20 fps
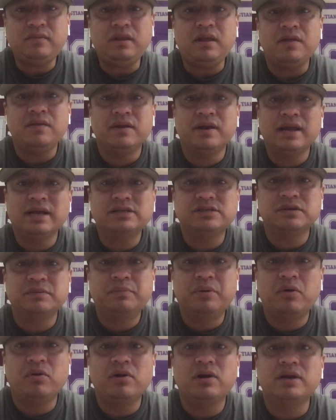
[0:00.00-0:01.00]
The next
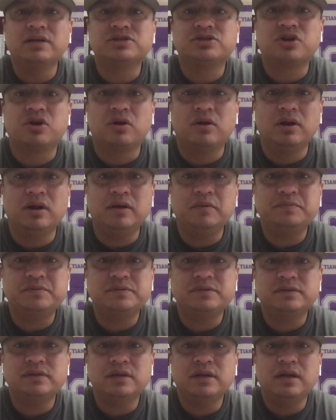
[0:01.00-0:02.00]
component is
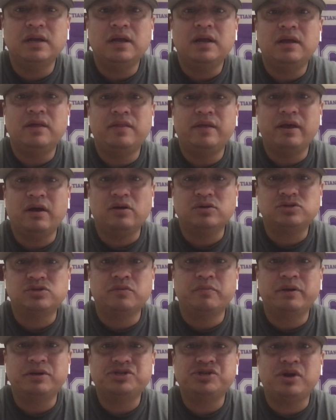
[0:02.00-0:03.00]
curl-ups. They also
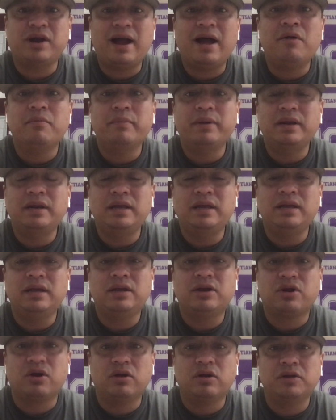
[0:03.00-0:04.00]
measure how many
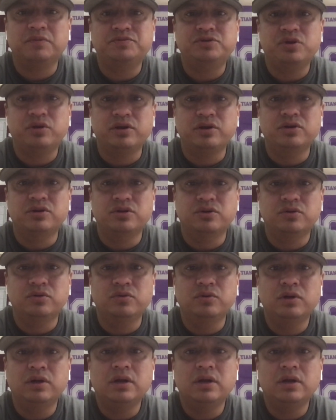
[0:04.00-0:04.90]
curl-ups you can do